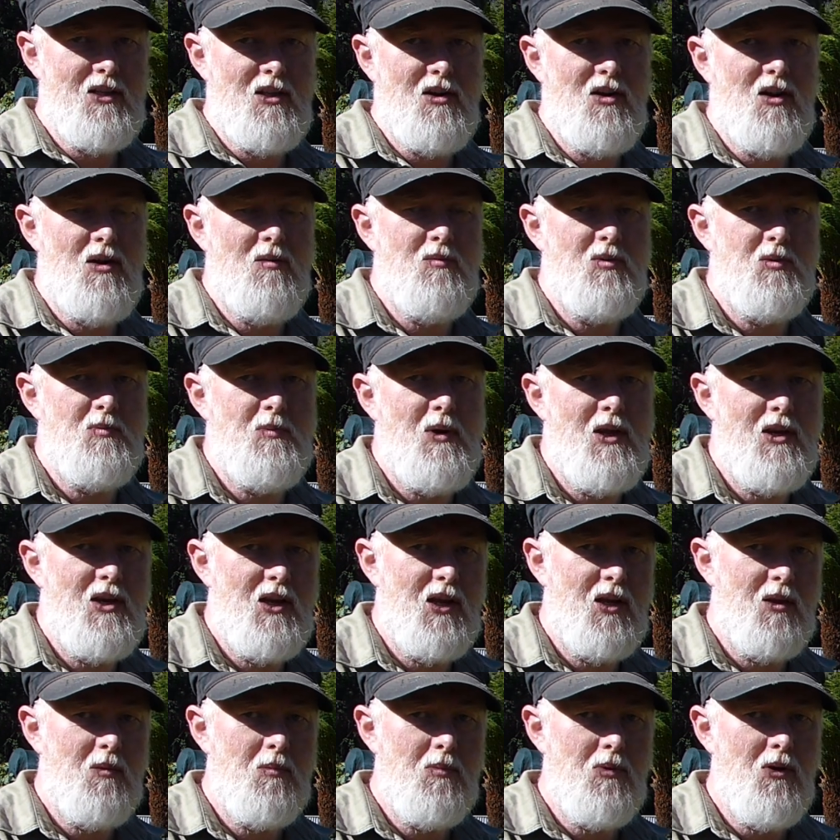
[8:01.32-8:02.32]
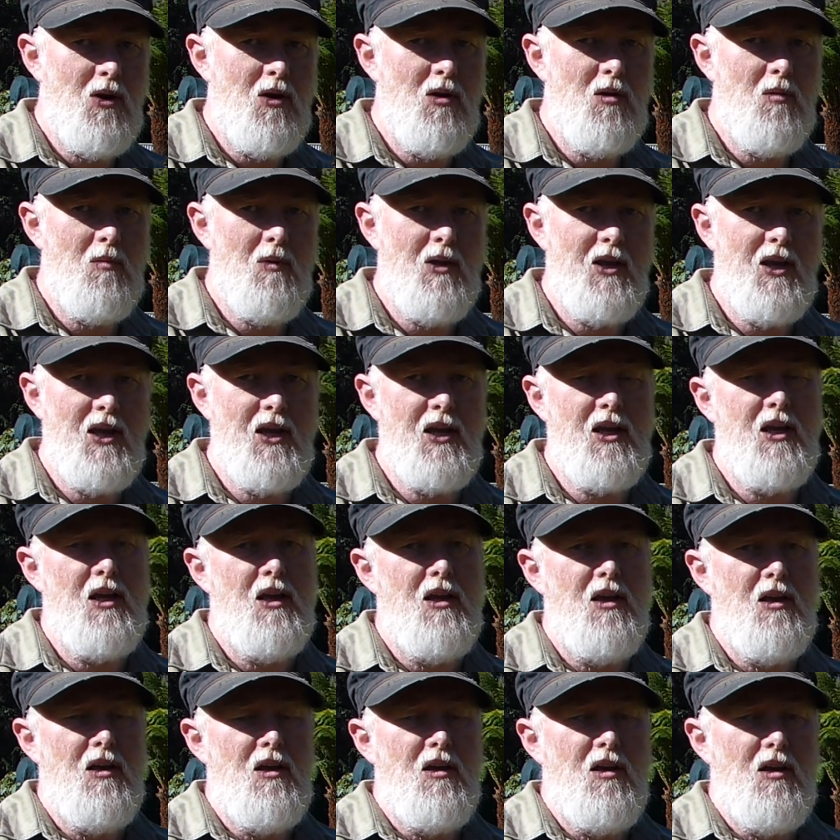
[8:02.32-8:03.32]
that I'm spending probably
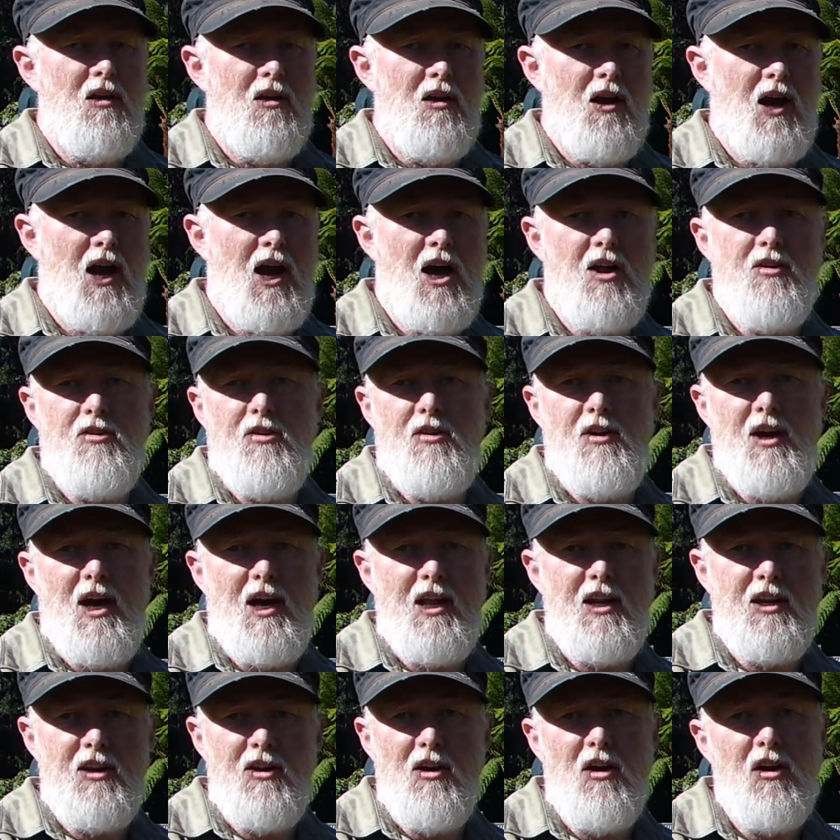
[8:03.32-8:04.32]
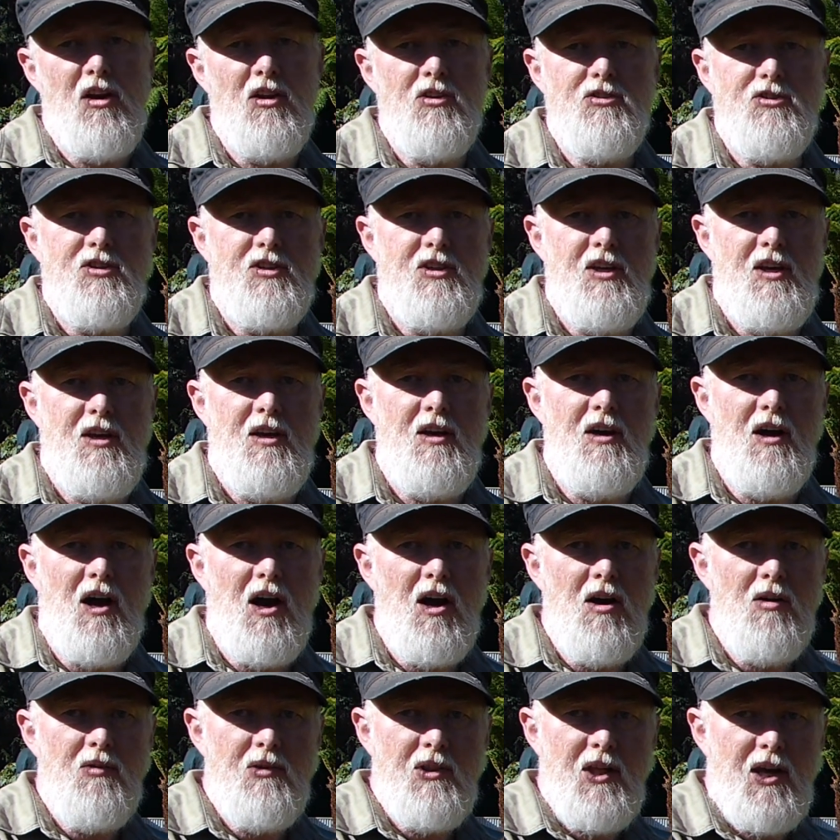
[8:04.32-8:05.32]
$180 a year
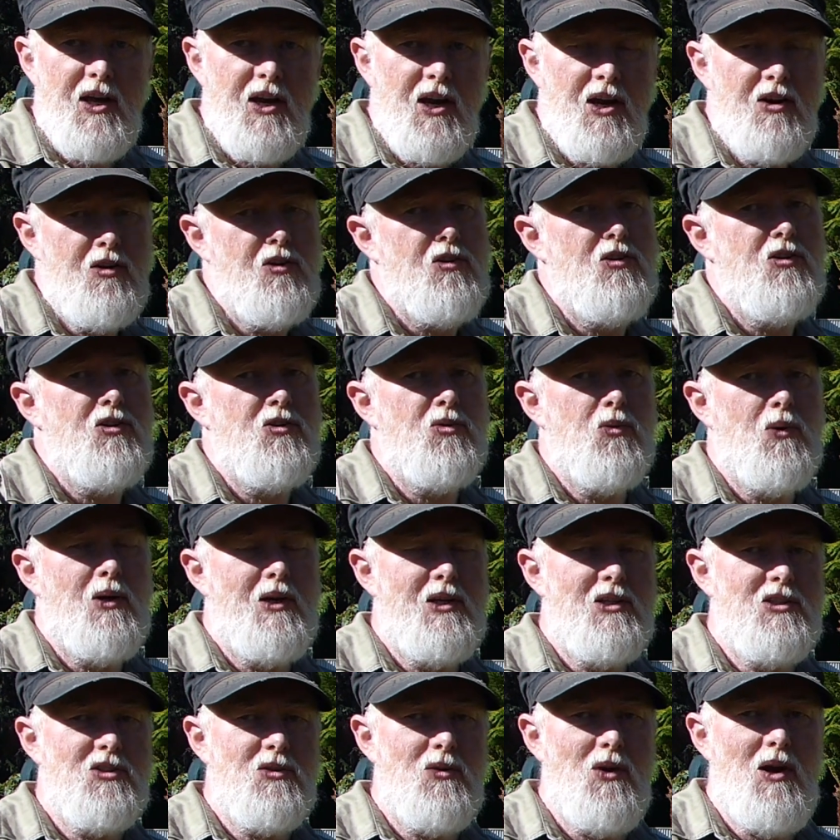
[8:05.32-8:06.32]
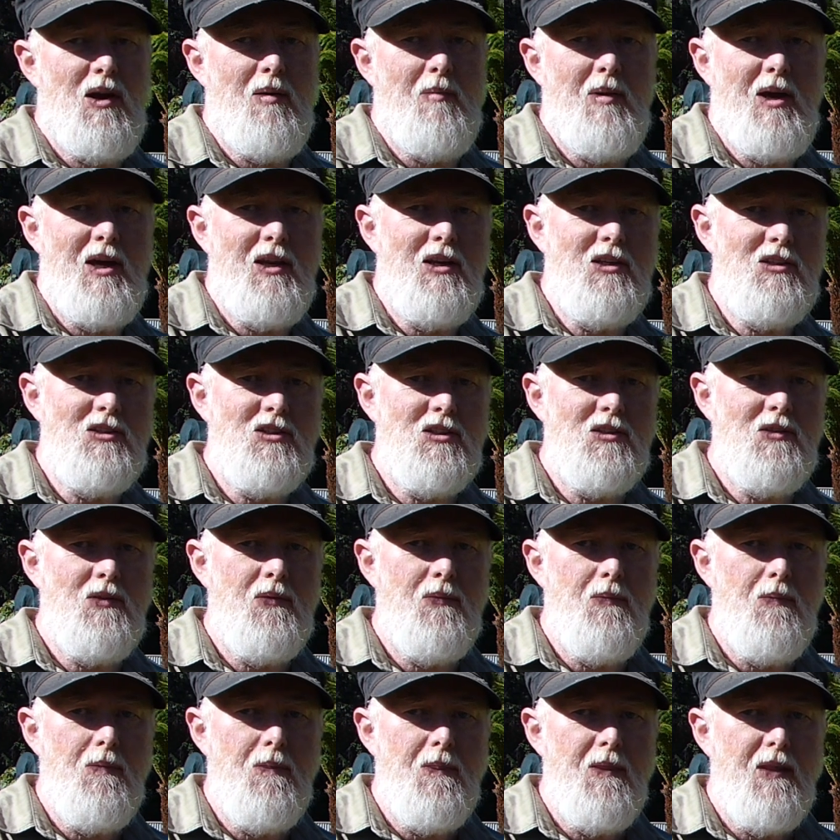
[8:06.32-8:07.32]
over that 120 square metres,
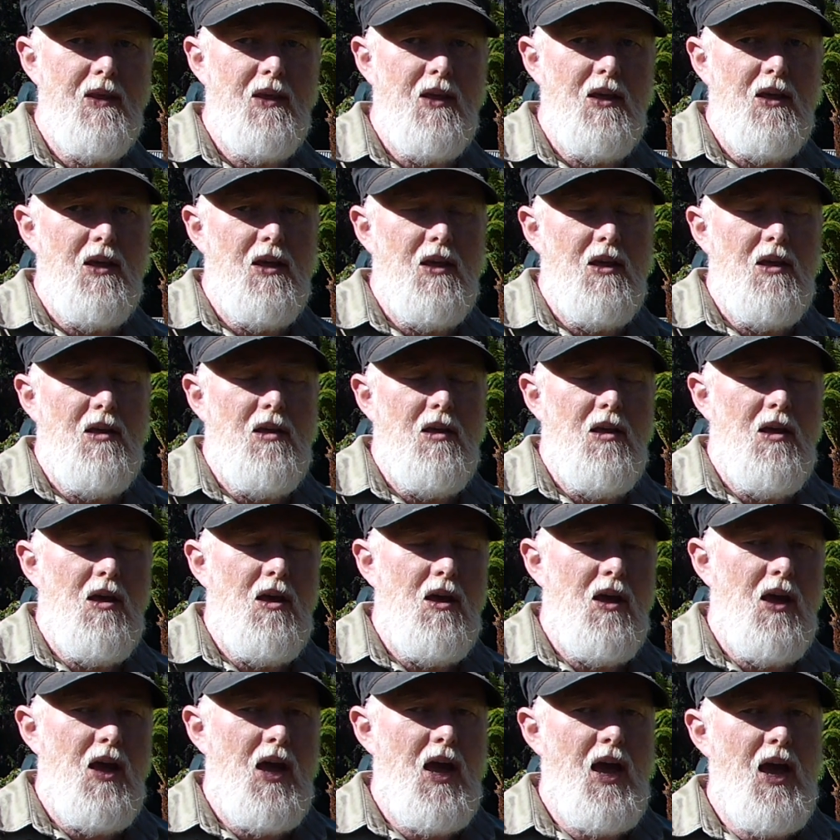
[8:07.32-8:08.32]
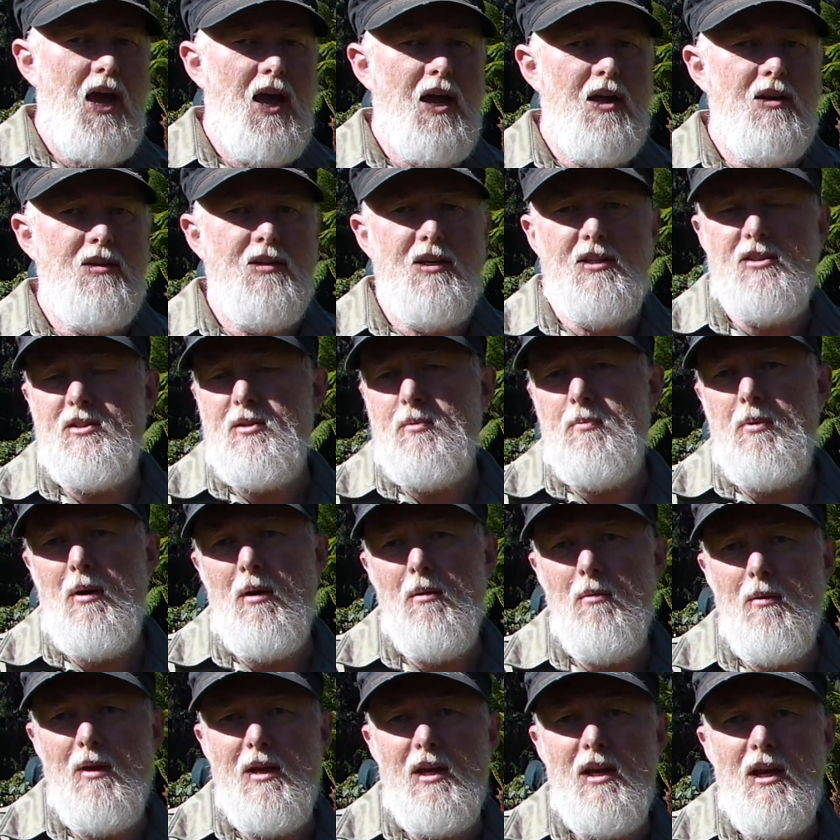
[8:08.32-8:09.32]
and that's
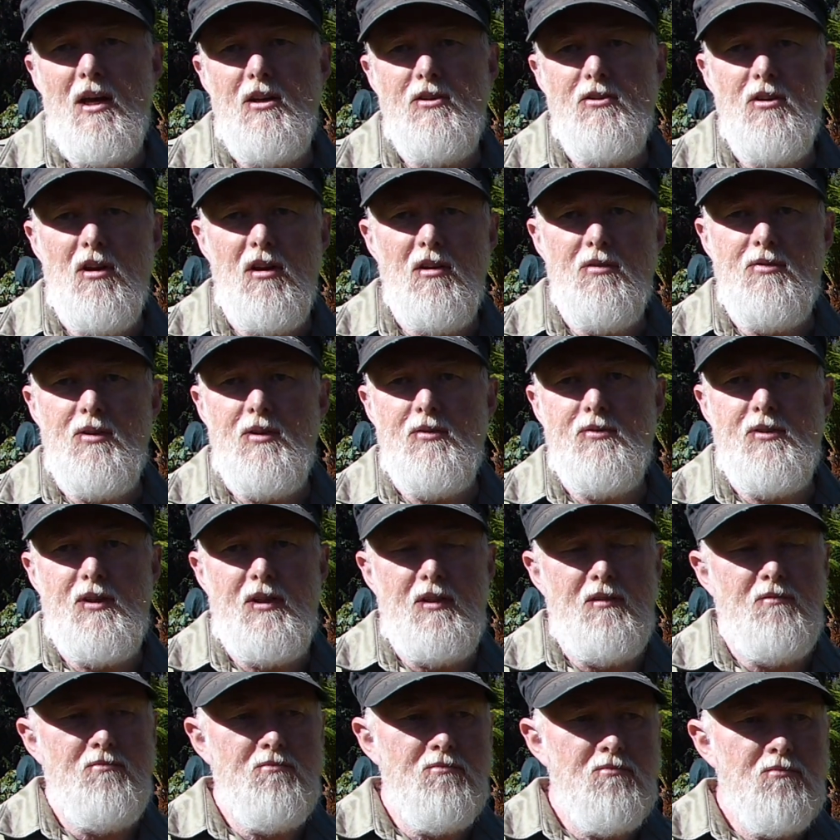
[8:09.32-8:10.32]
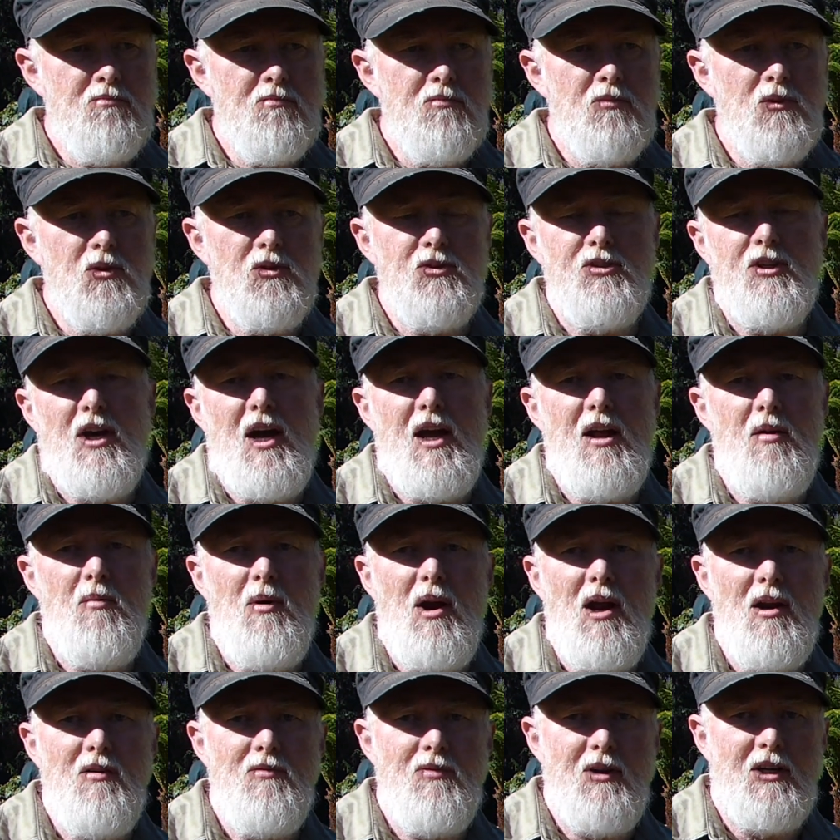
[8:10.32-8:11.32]
probably $1.50, we'll say in
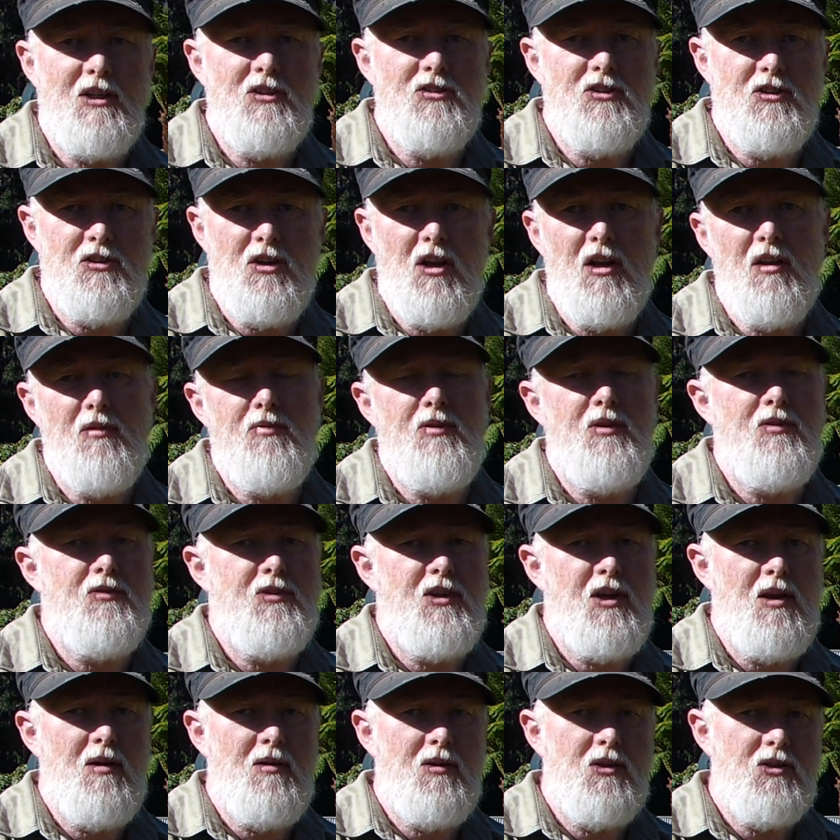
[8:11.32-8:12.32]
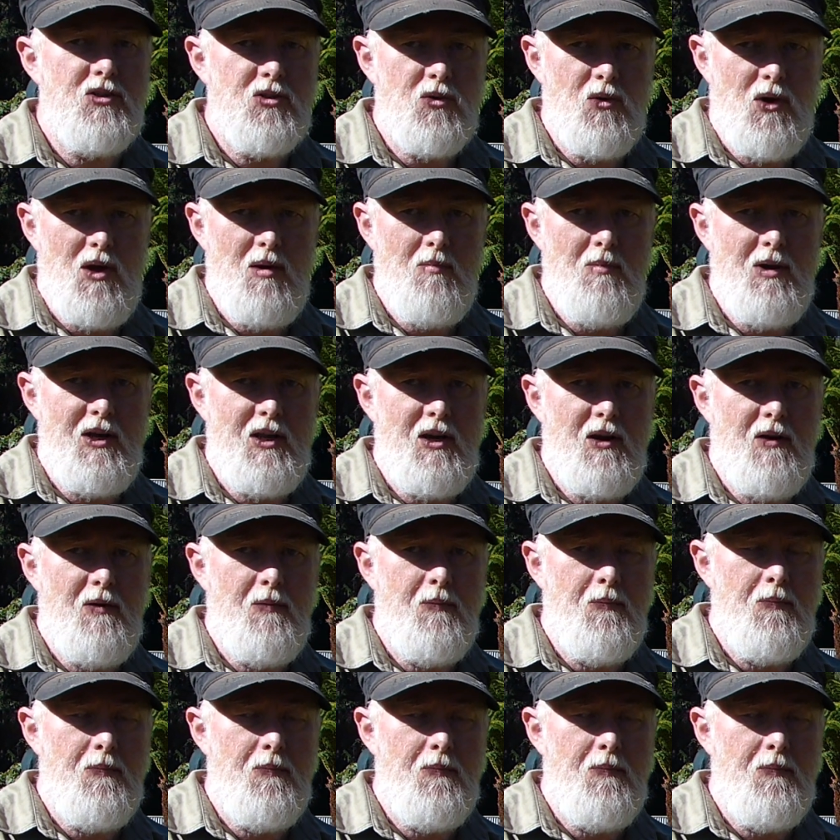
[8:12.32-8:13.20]
round figures $1.50 a square metre.